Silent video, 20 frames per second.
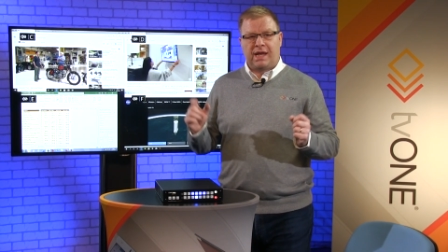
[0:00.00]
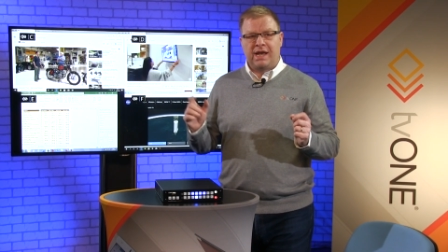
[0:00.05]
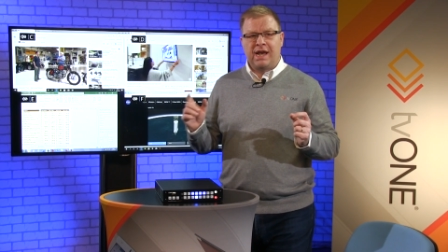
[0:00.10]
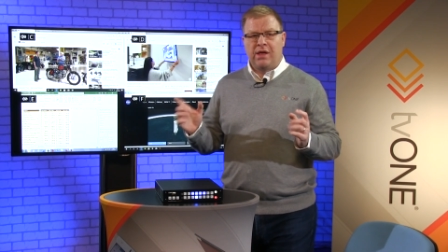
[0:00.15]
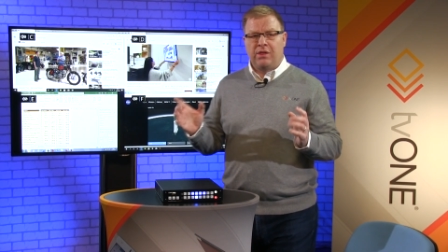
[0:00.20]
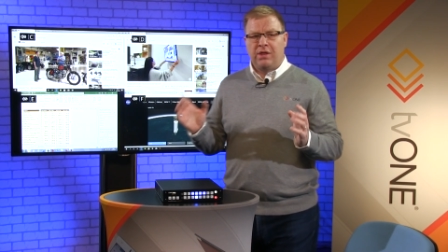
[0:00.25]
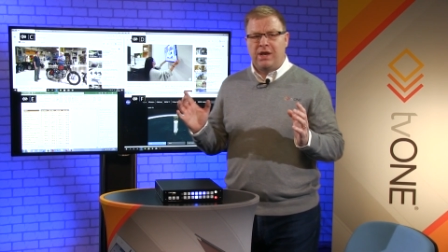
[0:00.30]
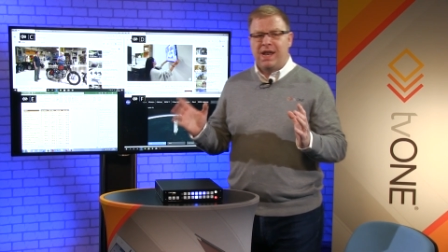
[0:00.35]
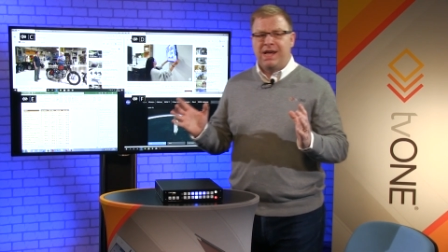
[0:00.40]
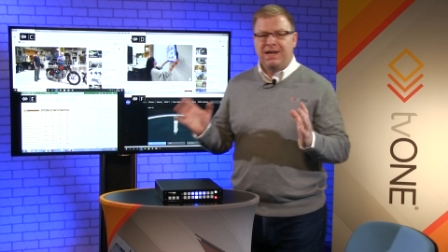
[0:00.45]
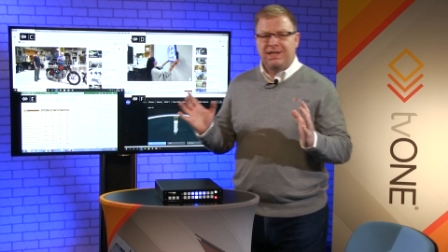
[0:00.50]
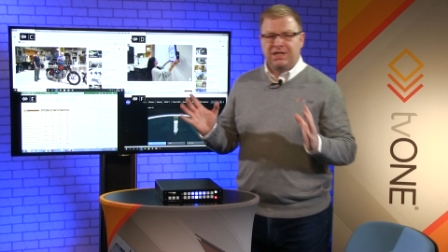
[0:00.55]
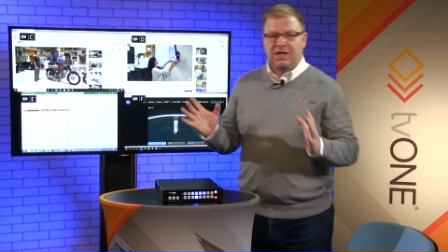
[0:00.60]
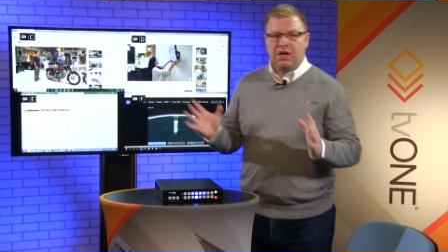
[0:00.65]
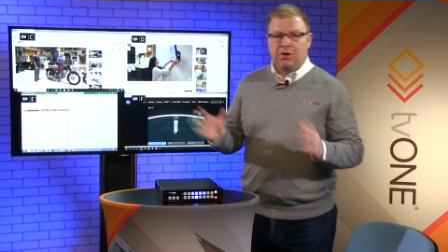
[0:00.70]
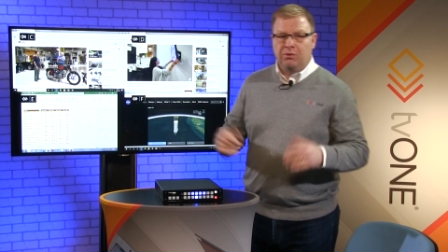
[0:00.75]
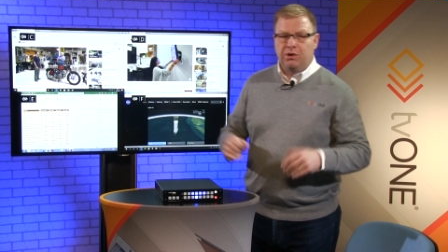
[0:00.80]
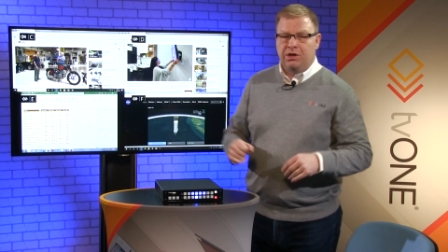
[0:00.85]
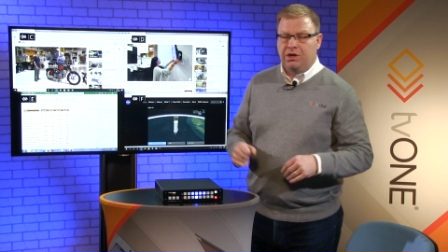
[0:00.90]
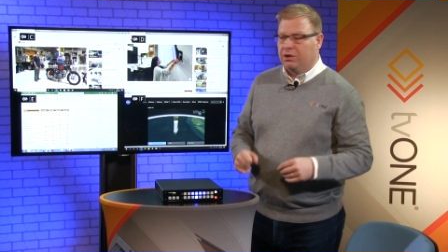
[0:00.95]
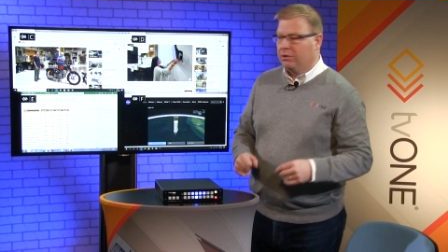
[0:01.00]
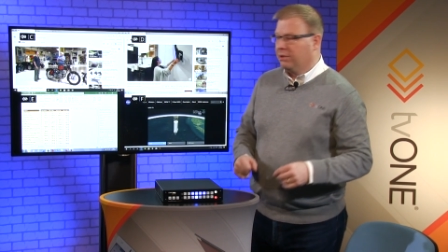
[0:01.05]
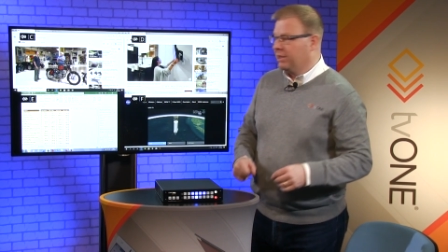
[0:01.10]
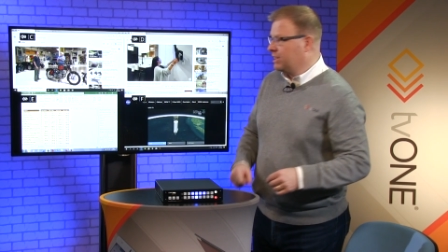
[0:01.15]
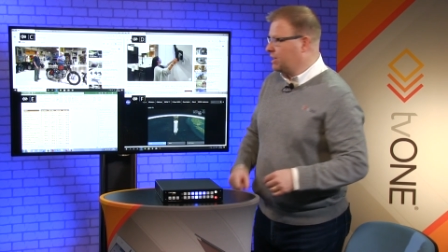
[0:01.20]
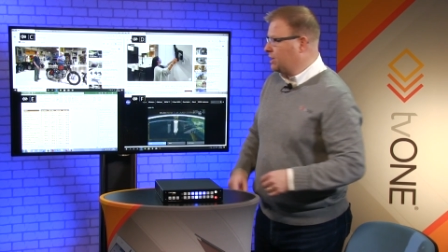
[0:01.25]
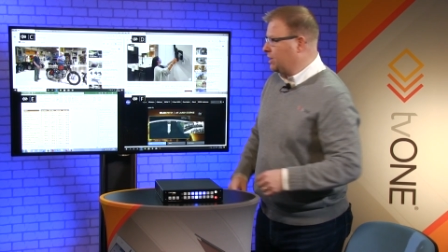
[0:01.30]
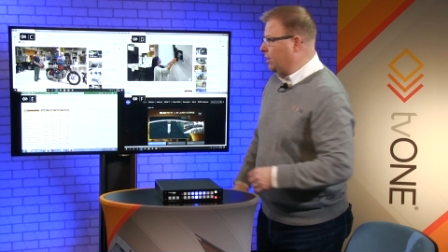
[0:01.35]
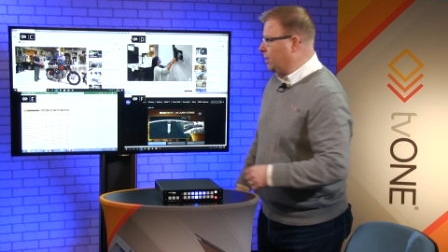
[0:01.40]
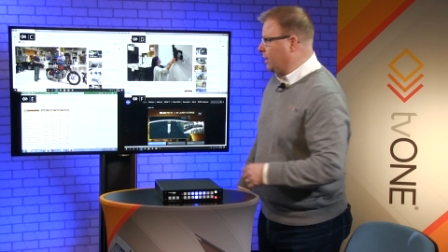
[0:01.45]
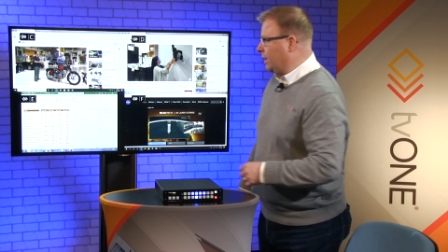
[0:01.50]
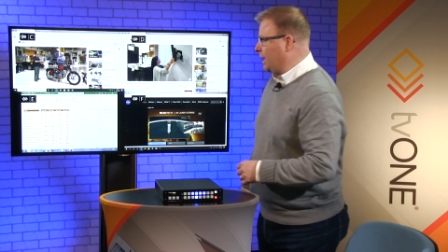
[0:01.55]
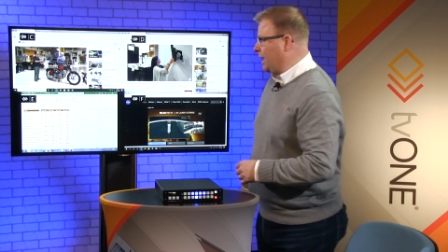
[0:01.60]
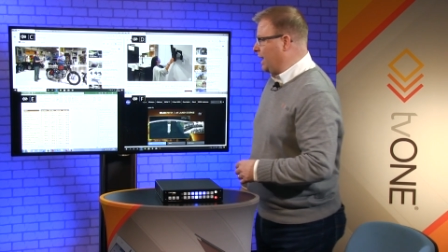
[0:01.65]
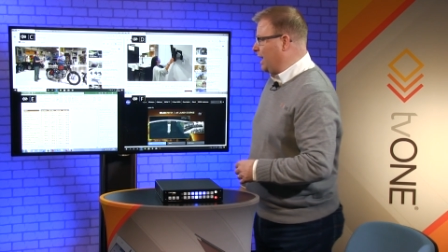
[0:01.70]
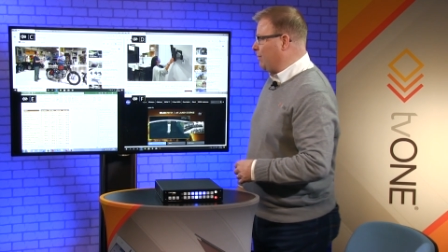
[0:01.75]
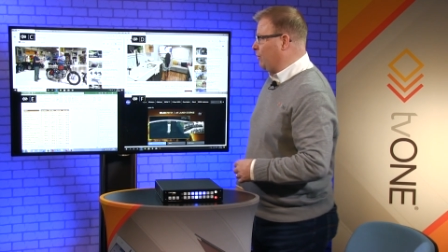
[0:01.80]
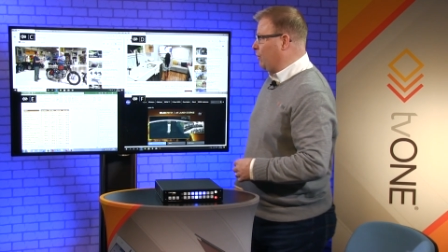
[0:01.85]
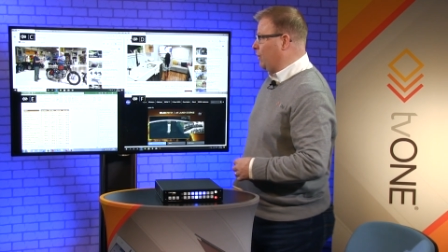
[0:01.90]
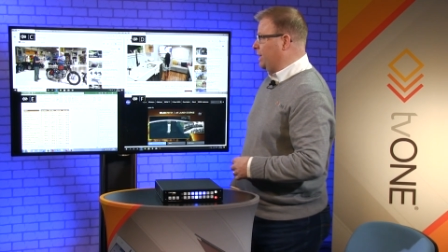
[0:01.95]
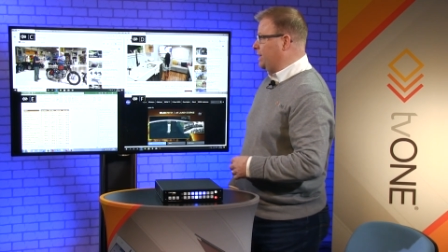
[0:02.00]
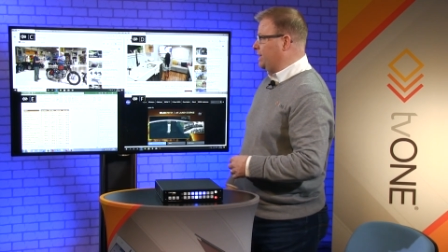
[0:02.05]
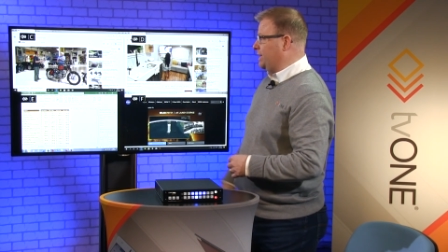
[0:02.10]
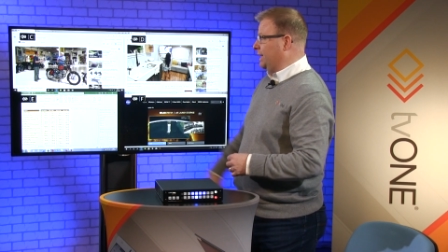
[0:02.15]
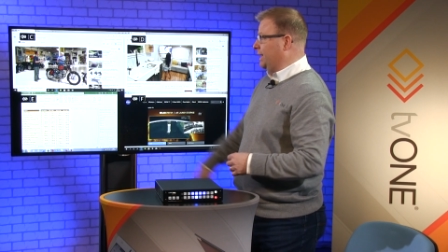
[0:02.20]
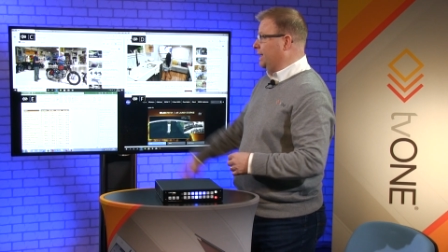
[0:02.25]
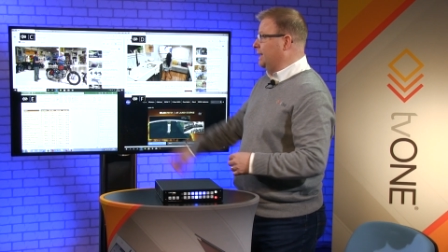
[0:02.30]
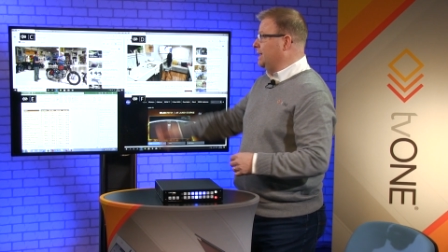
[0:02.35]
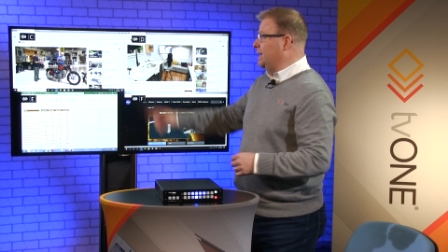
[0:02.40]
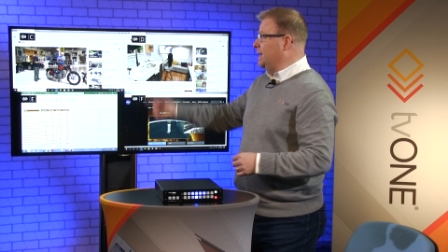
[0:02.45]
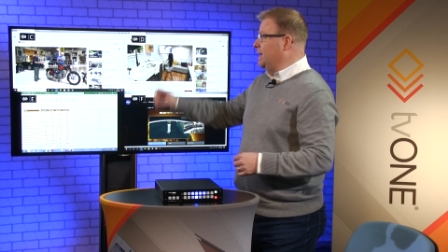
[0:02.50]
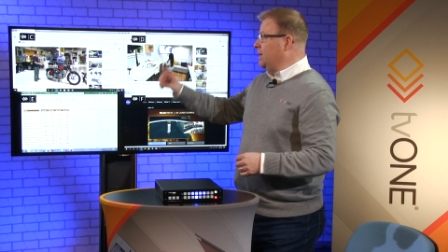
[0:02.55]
Now, the next thing I want to do is start collaborating.